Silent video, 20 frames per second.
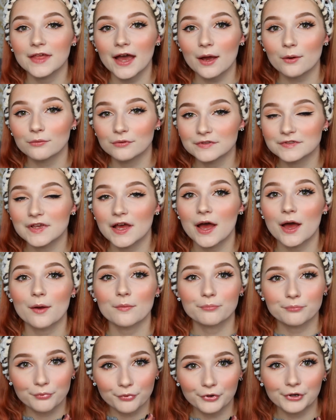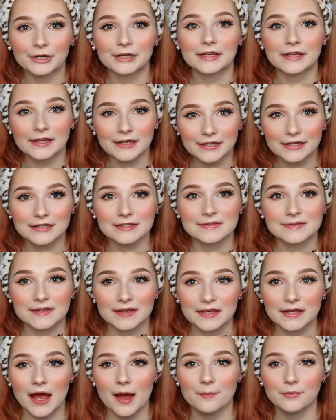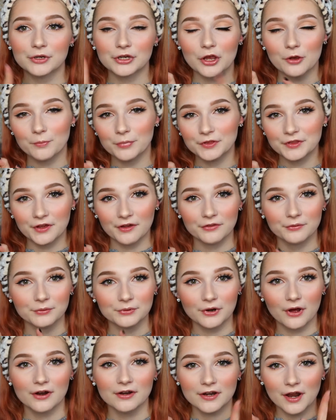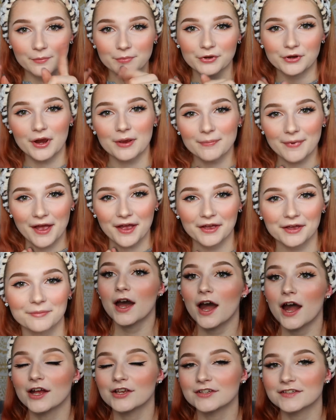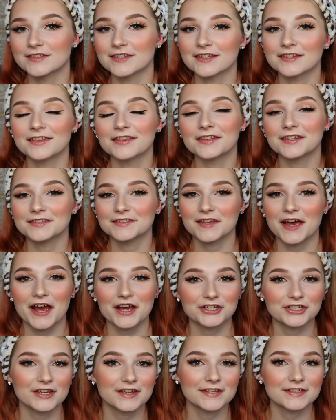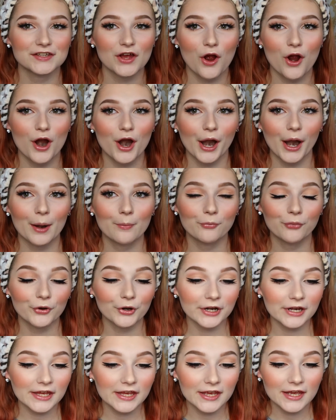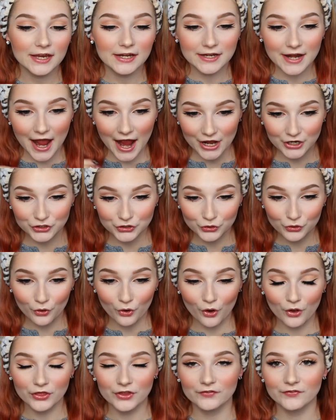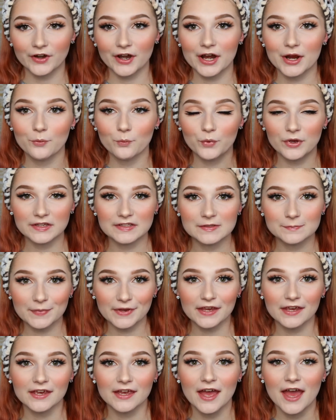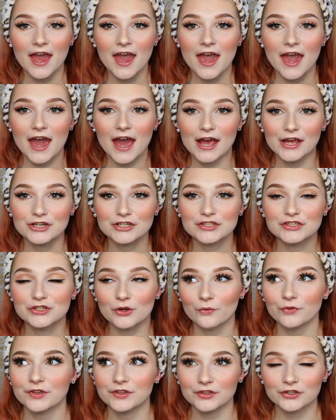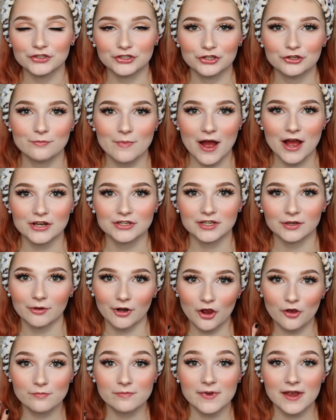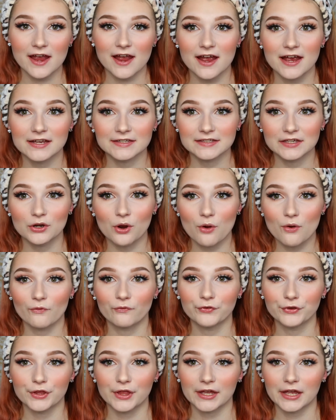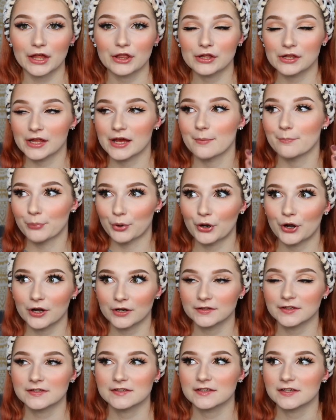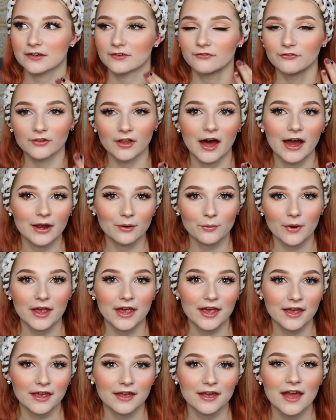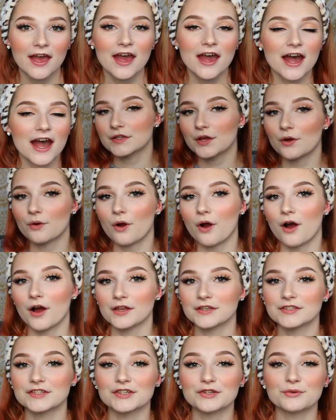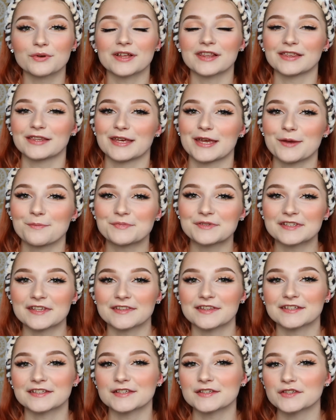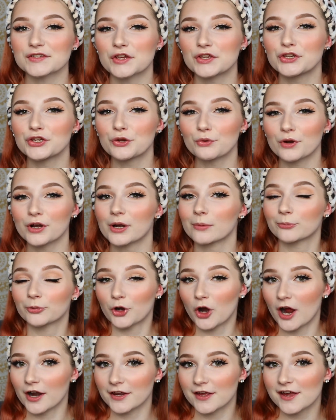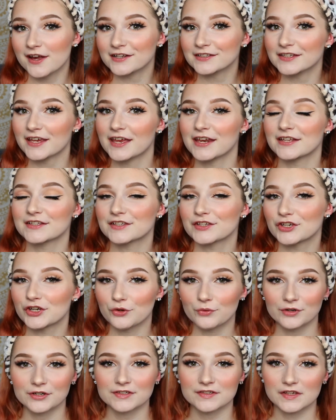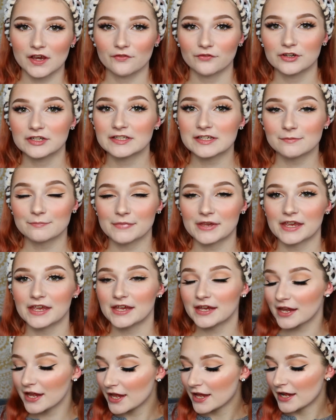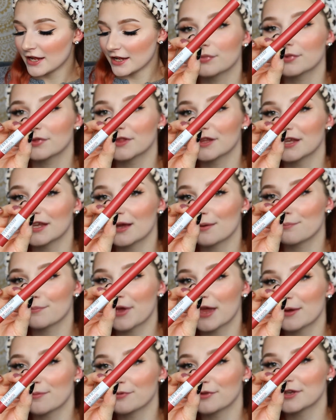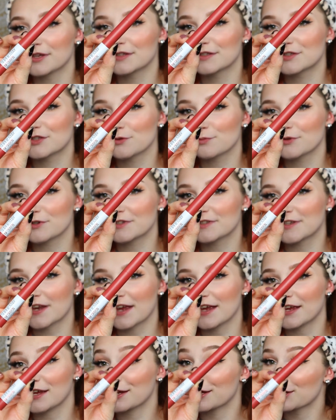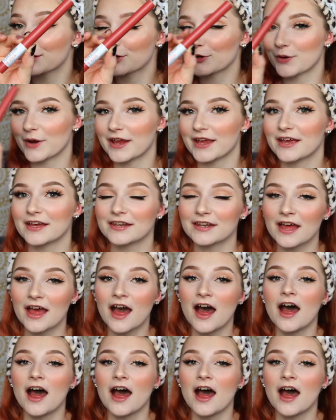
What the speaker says: that was pretty easy. I'm gonna go put the other one on and I'll be right back. I just think that these lashes are pretty natural. They're very wispy. I just don't think they're too much. Like when I open my eyes, I don't feel like I look like a bird that's gonna fly away. So on to lips. This is a newer product and it's a newer discovery to me. The Maybelline Superstay Ink Crayon.